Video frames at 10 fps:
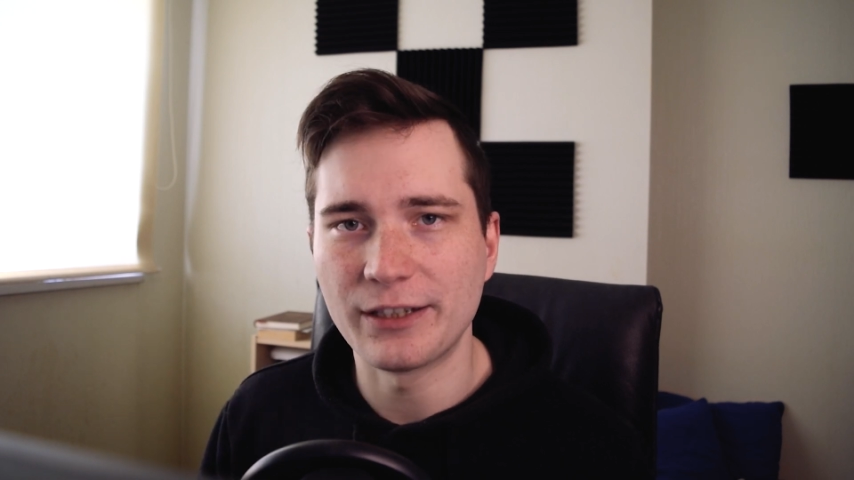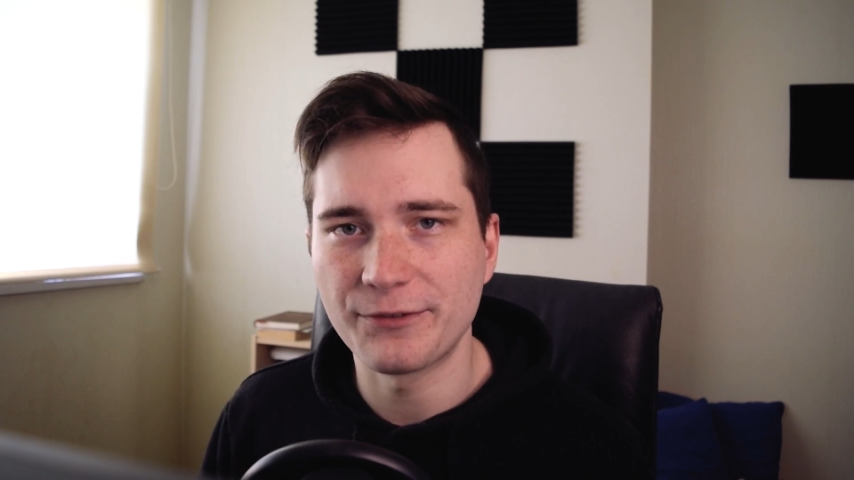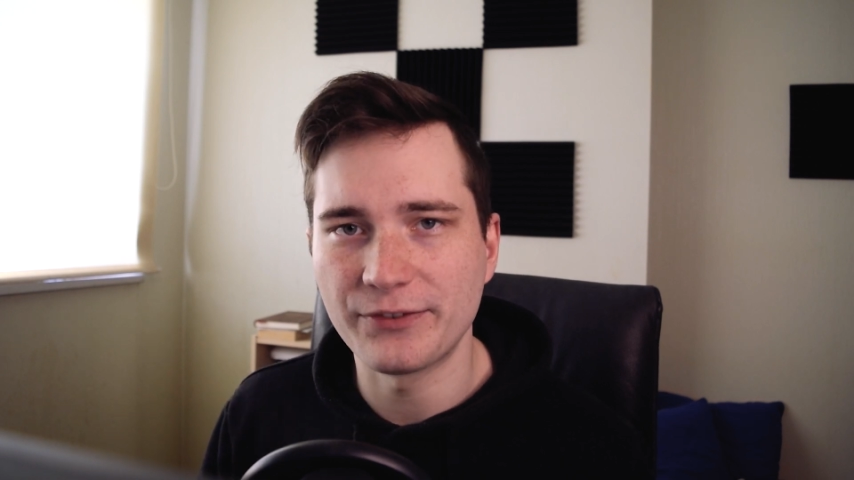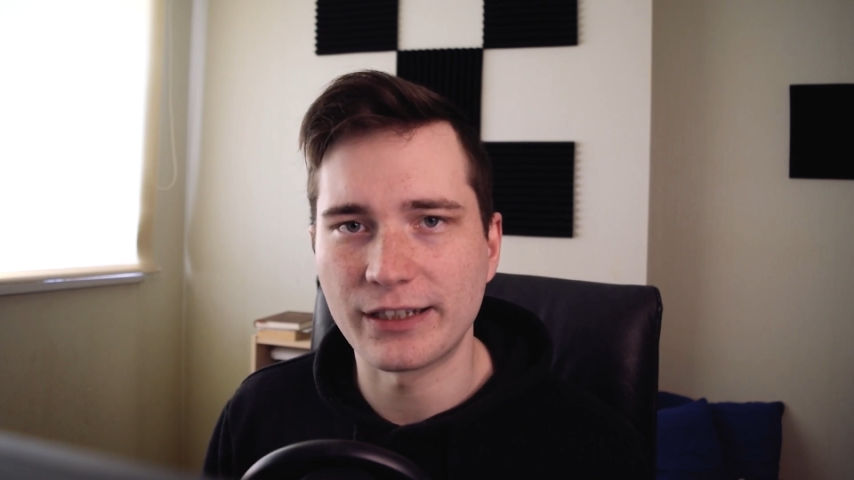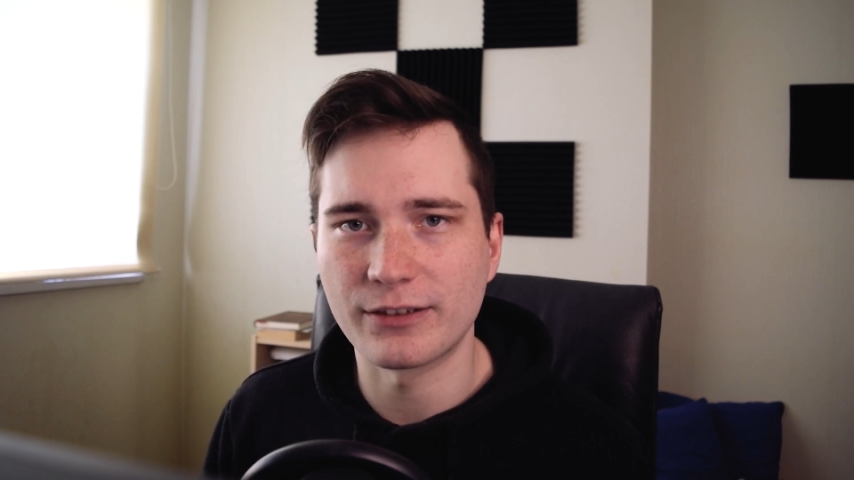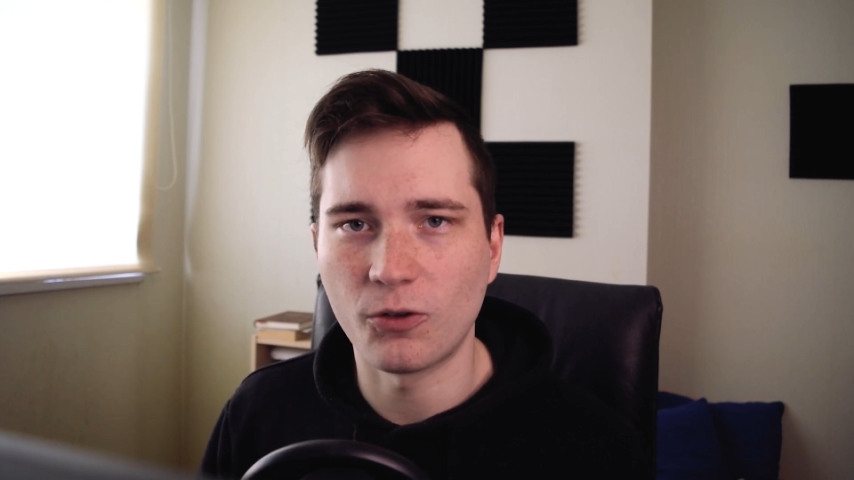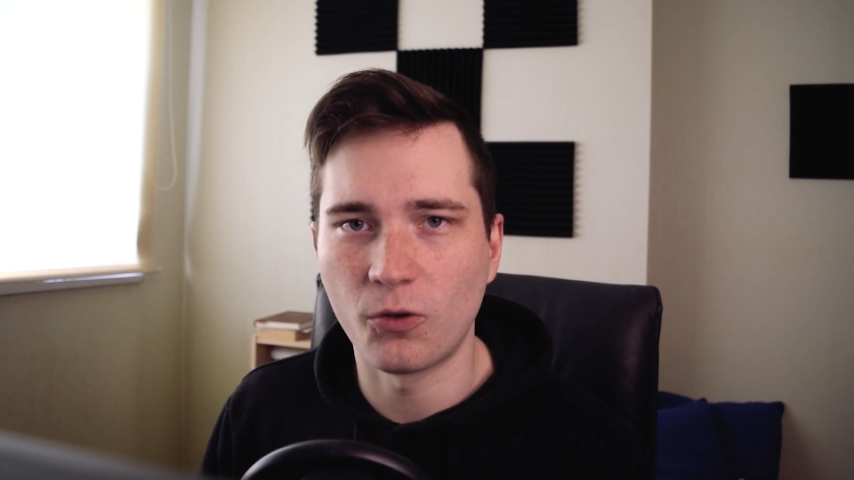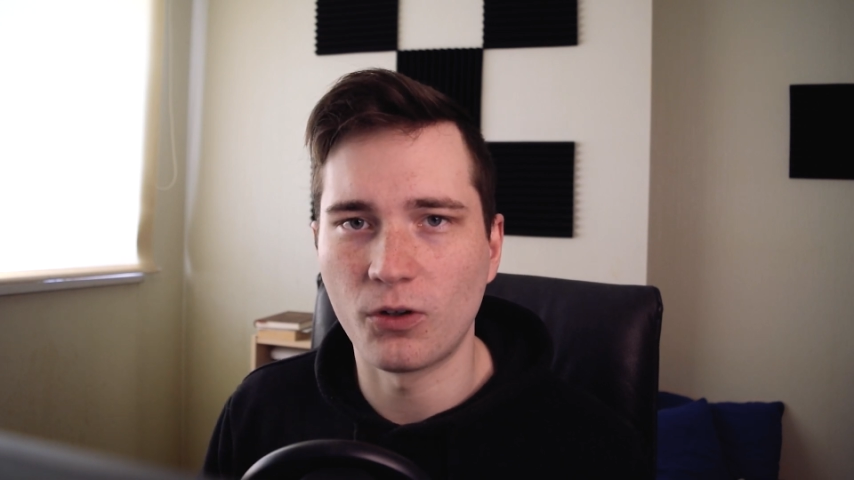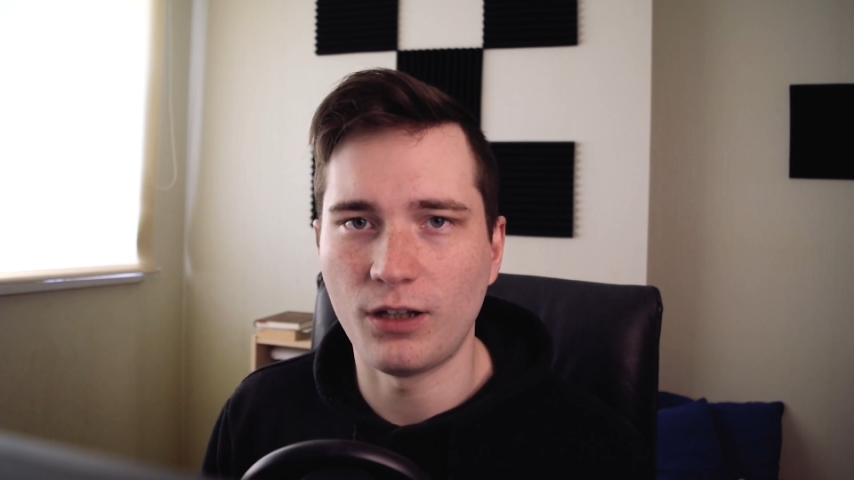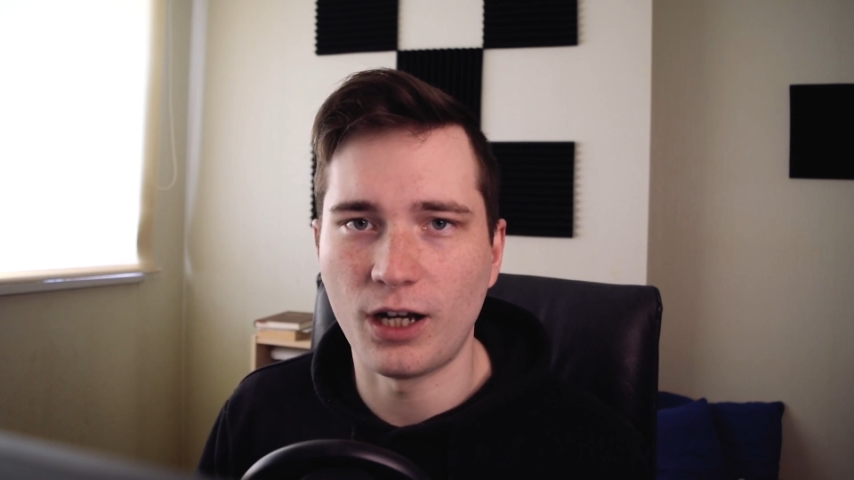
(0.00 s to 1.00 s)
affect
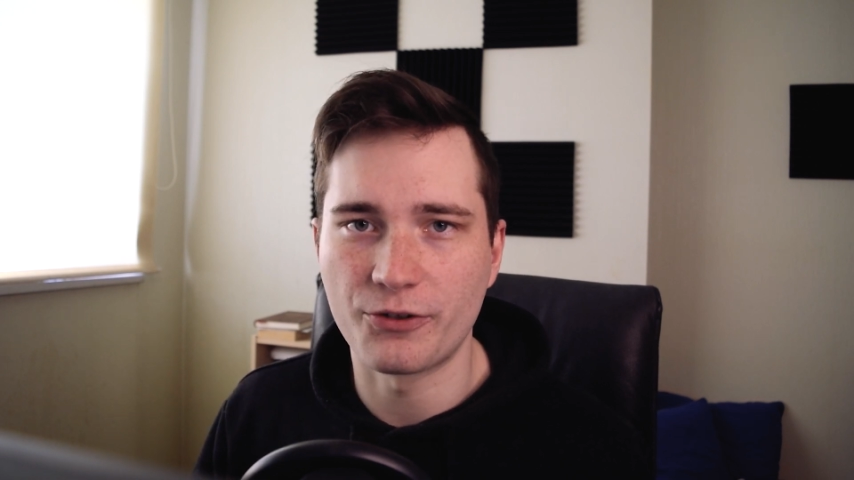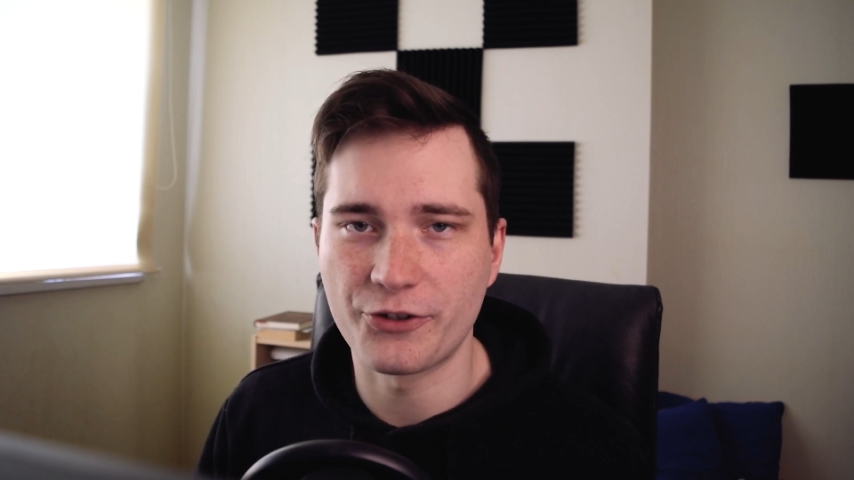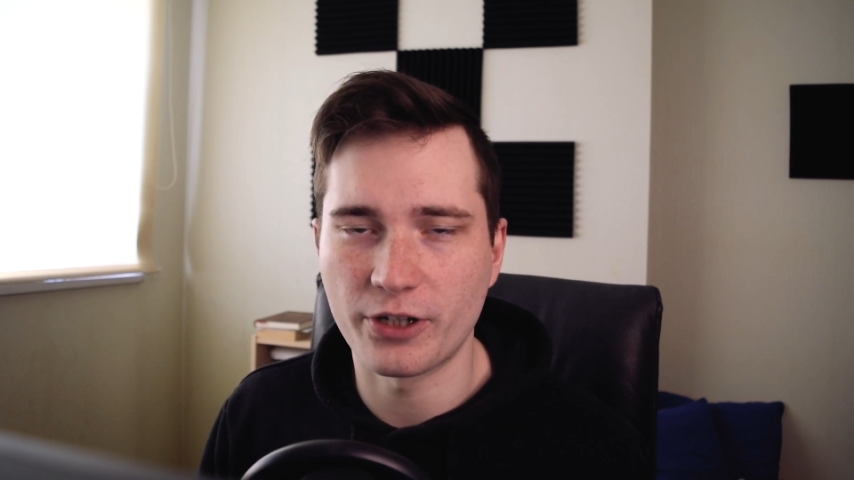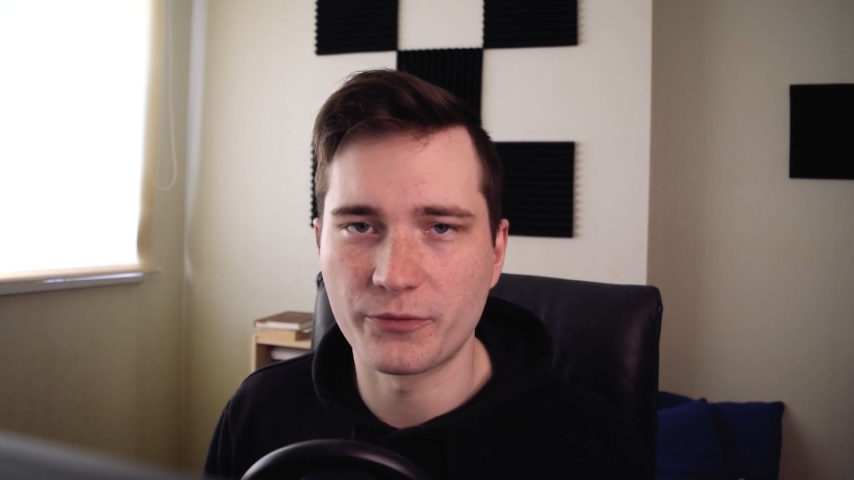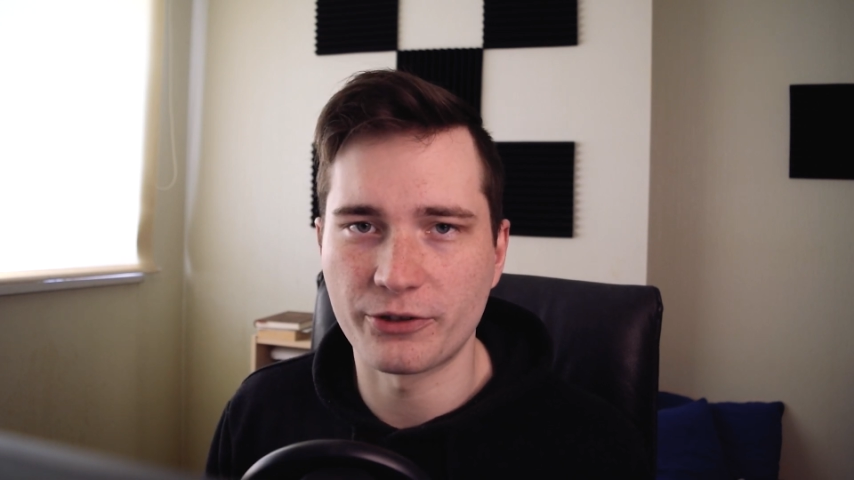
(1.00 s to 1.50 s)
all our jump